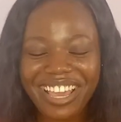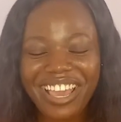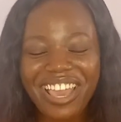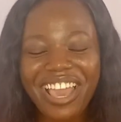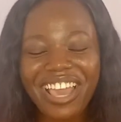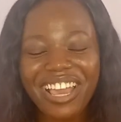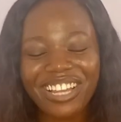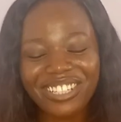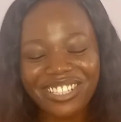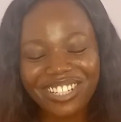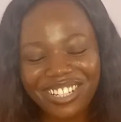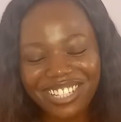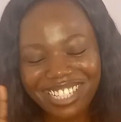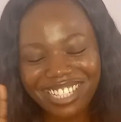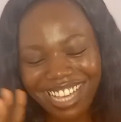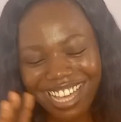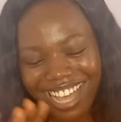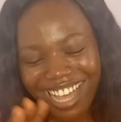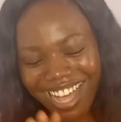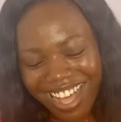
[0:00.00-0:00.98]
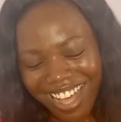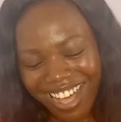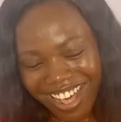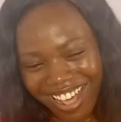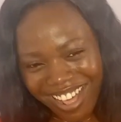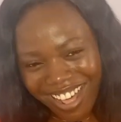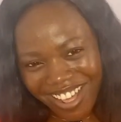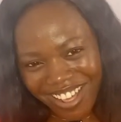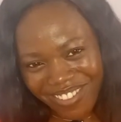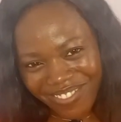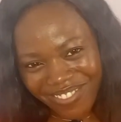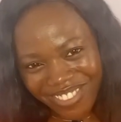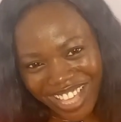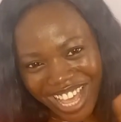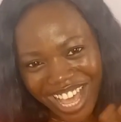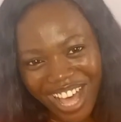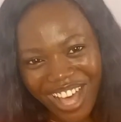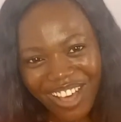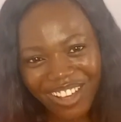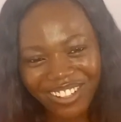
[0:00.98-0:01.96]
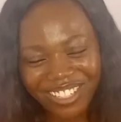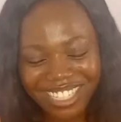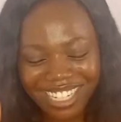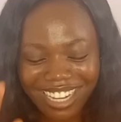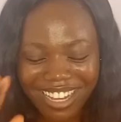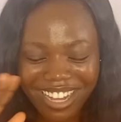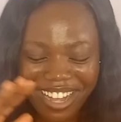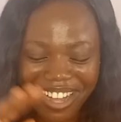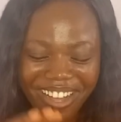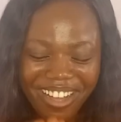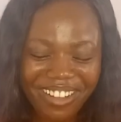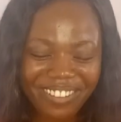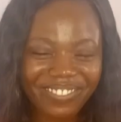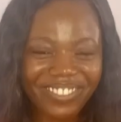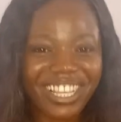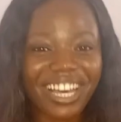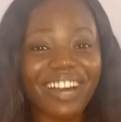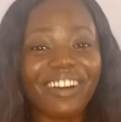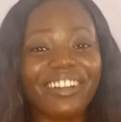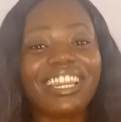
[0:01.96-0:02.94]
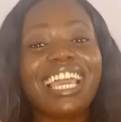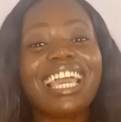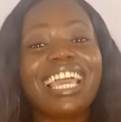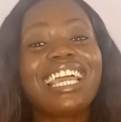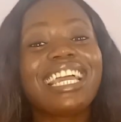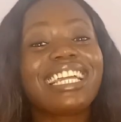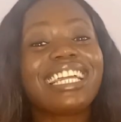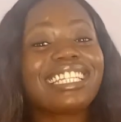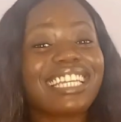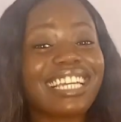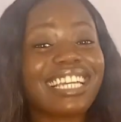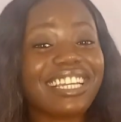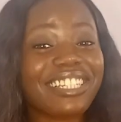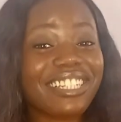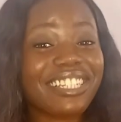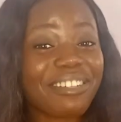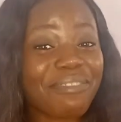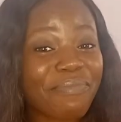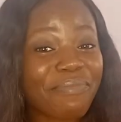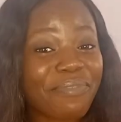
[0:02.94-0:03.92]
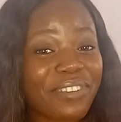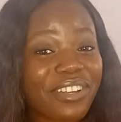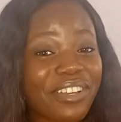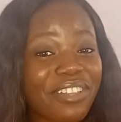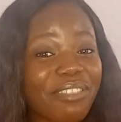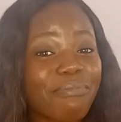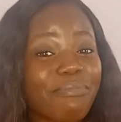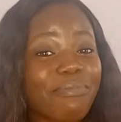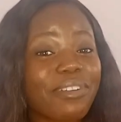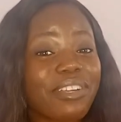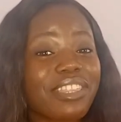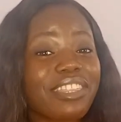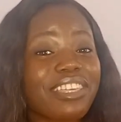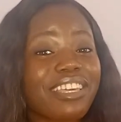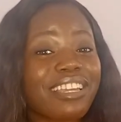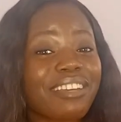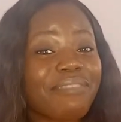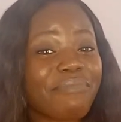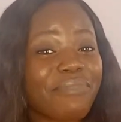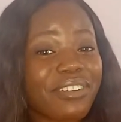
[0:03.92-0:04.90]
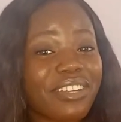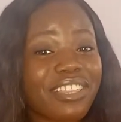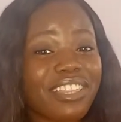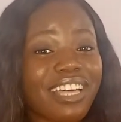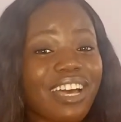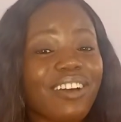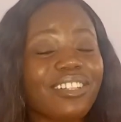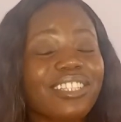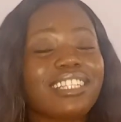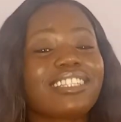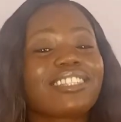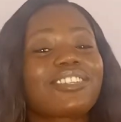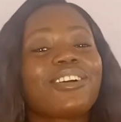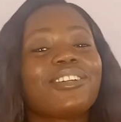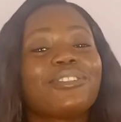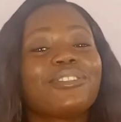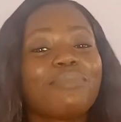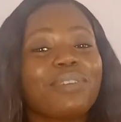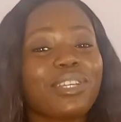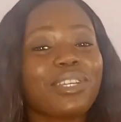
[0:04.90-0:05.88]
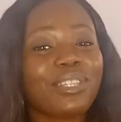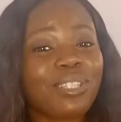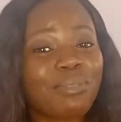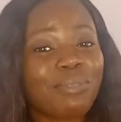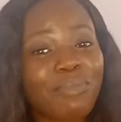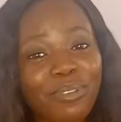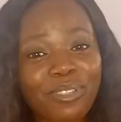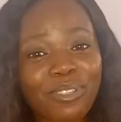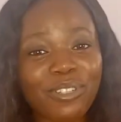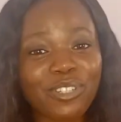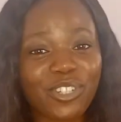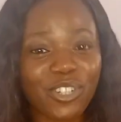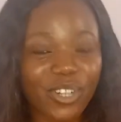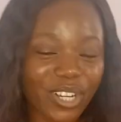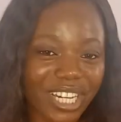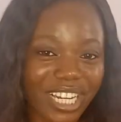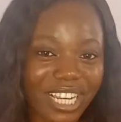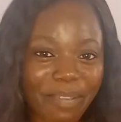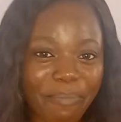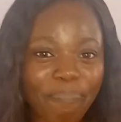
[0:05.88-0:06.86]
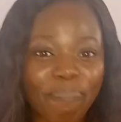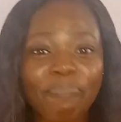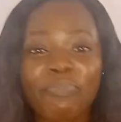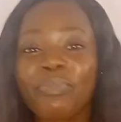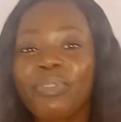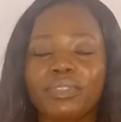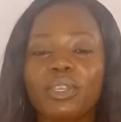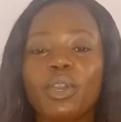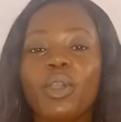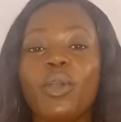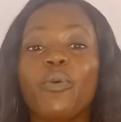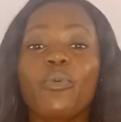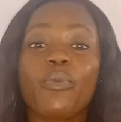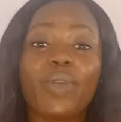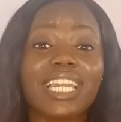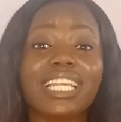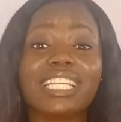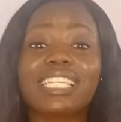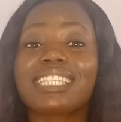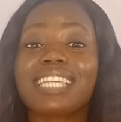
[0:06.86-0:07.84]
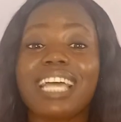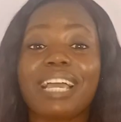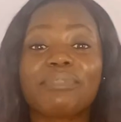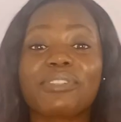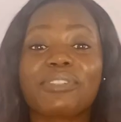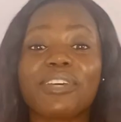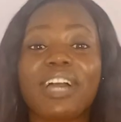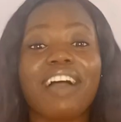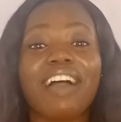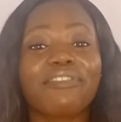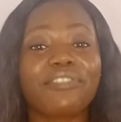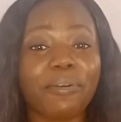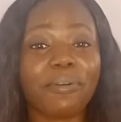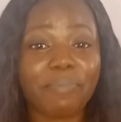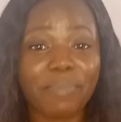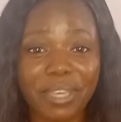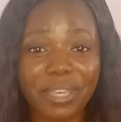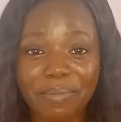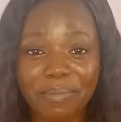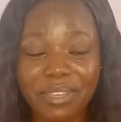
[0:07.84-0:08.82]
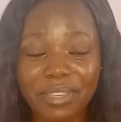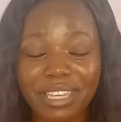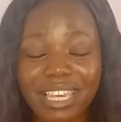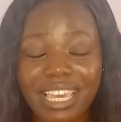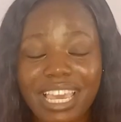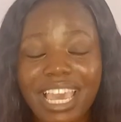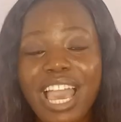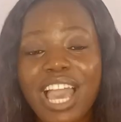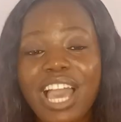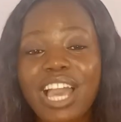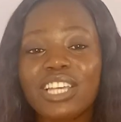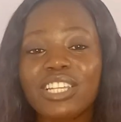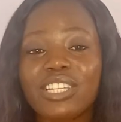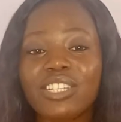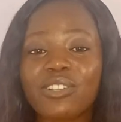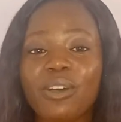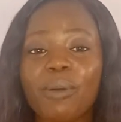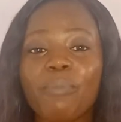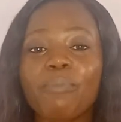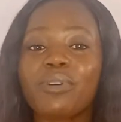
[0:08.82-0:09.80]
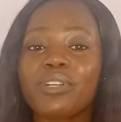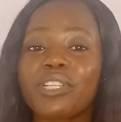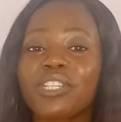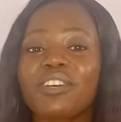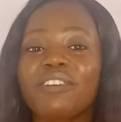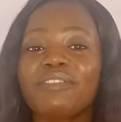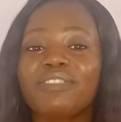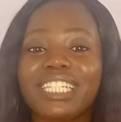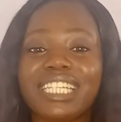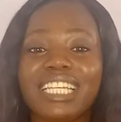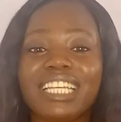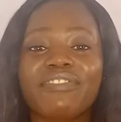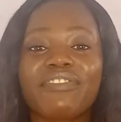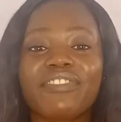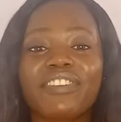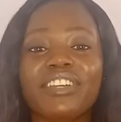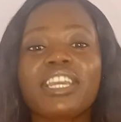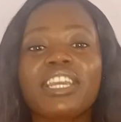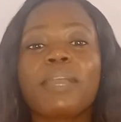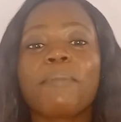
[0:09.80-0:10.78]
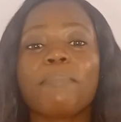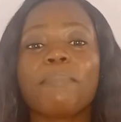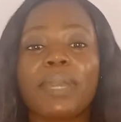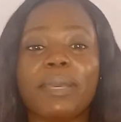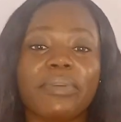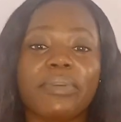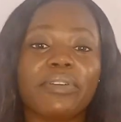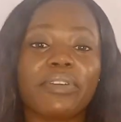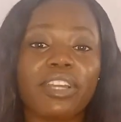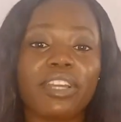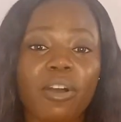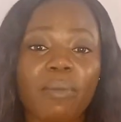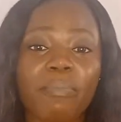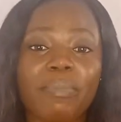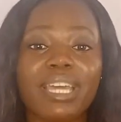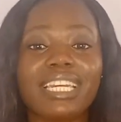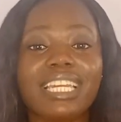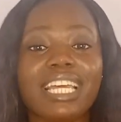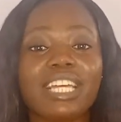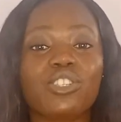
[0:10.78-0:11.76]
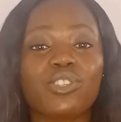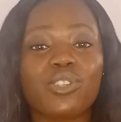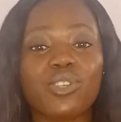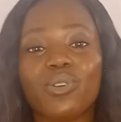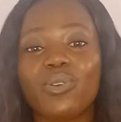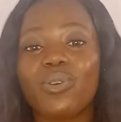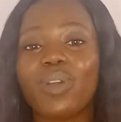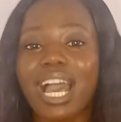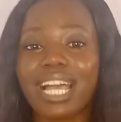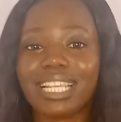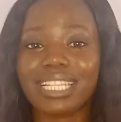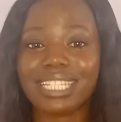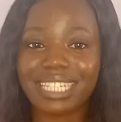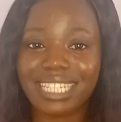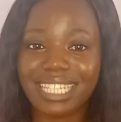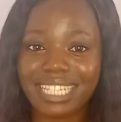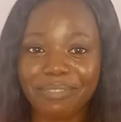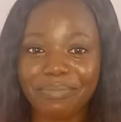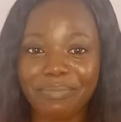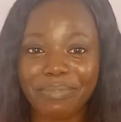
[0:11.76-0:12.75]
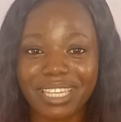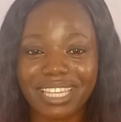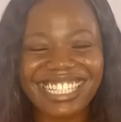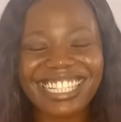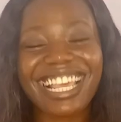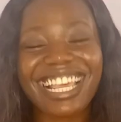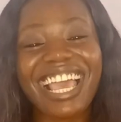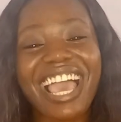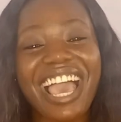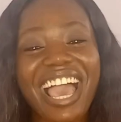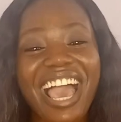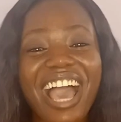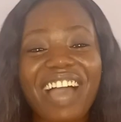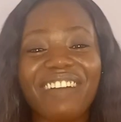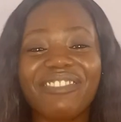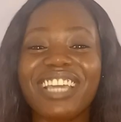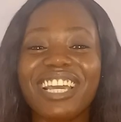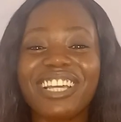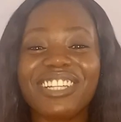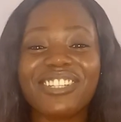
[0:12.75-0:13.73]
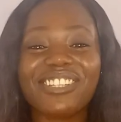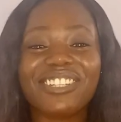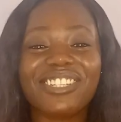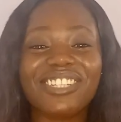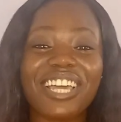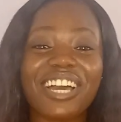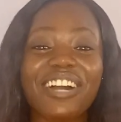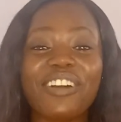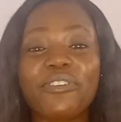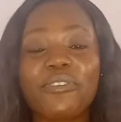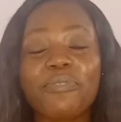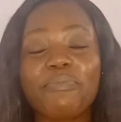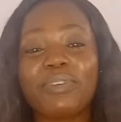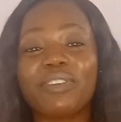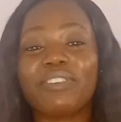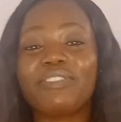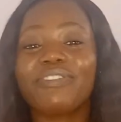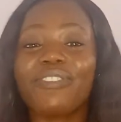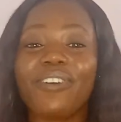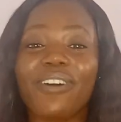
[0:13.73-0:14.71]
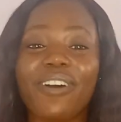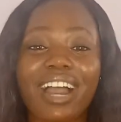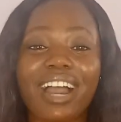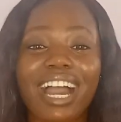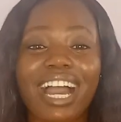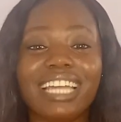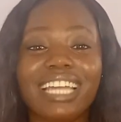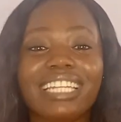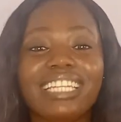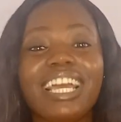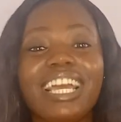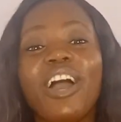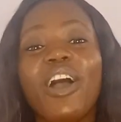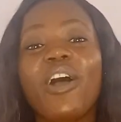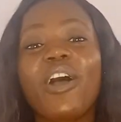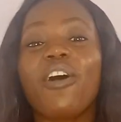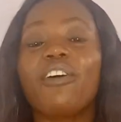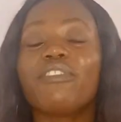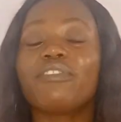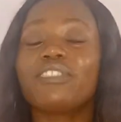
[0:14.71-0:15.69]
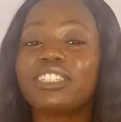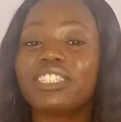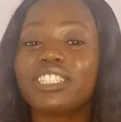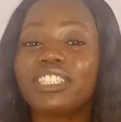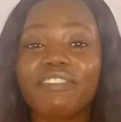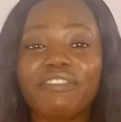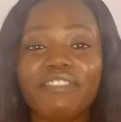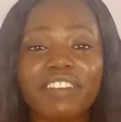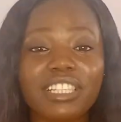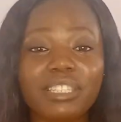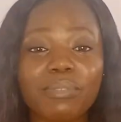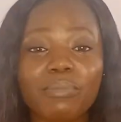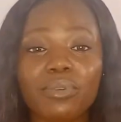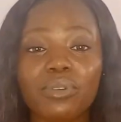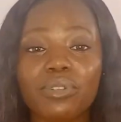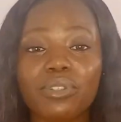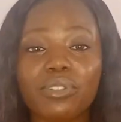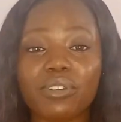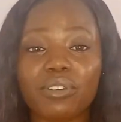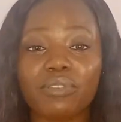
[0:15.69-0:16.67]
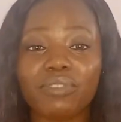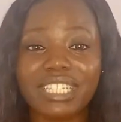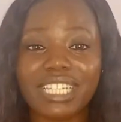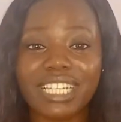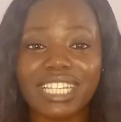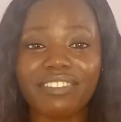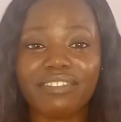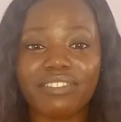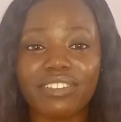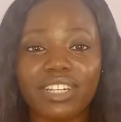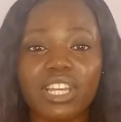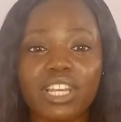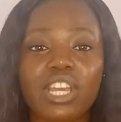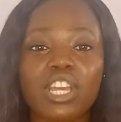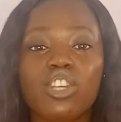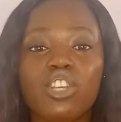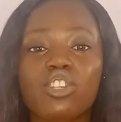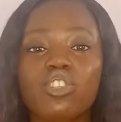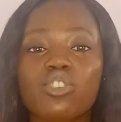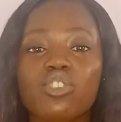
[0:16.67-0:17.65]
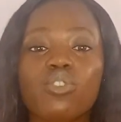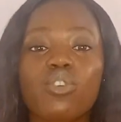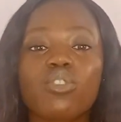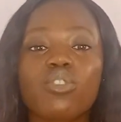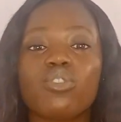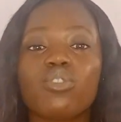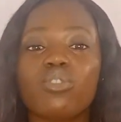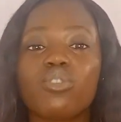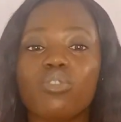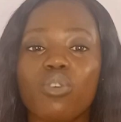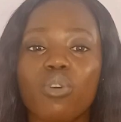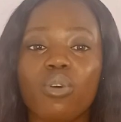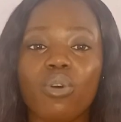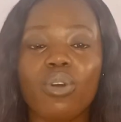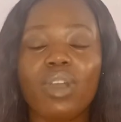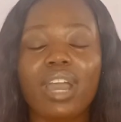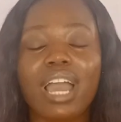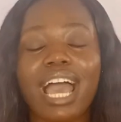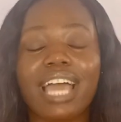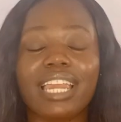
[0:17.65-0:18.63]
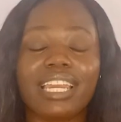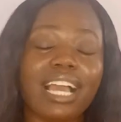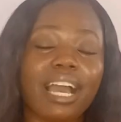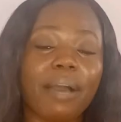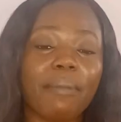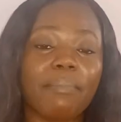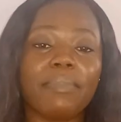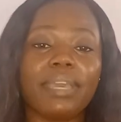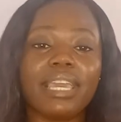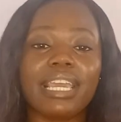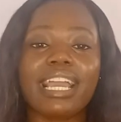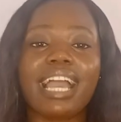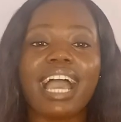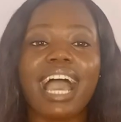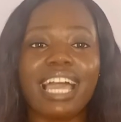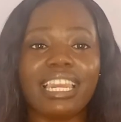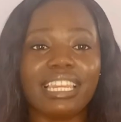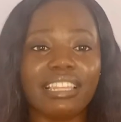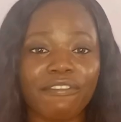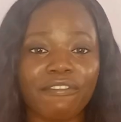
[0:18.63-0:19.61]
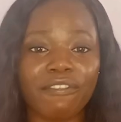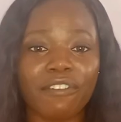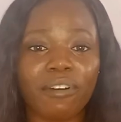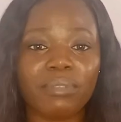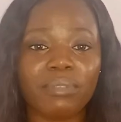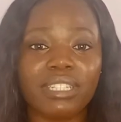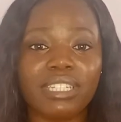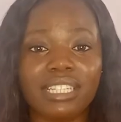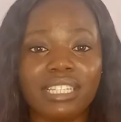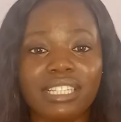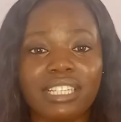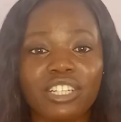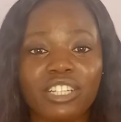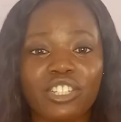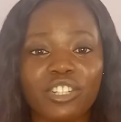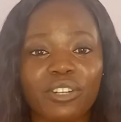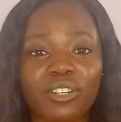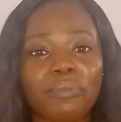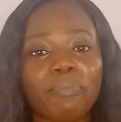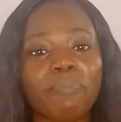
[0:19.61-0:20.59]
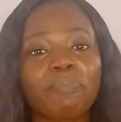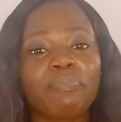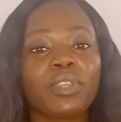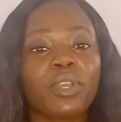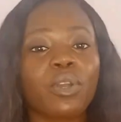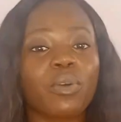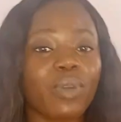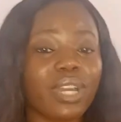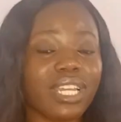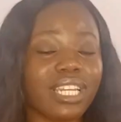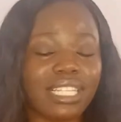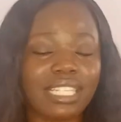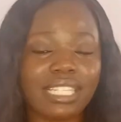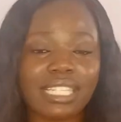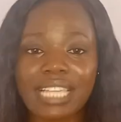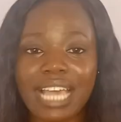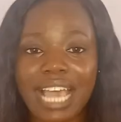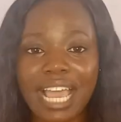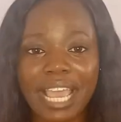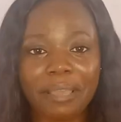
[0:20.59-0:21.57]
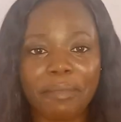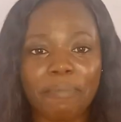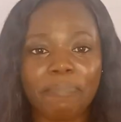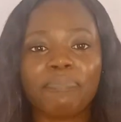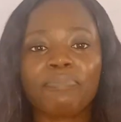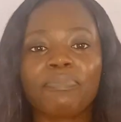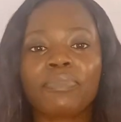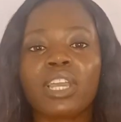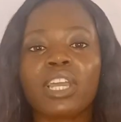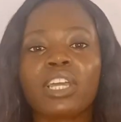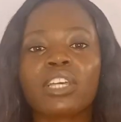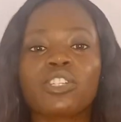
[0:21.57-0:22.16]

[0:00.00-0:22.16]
Just calm down, calm down. Take a deep breath, breathe in, breathe out. It's going to be a smooth journey. When it's time to have your baby, some modes of delivery may be recommended to you as need be. I'm here to tell you beforehand of the different modes of delivery so you know and can make an informed decision when it's time.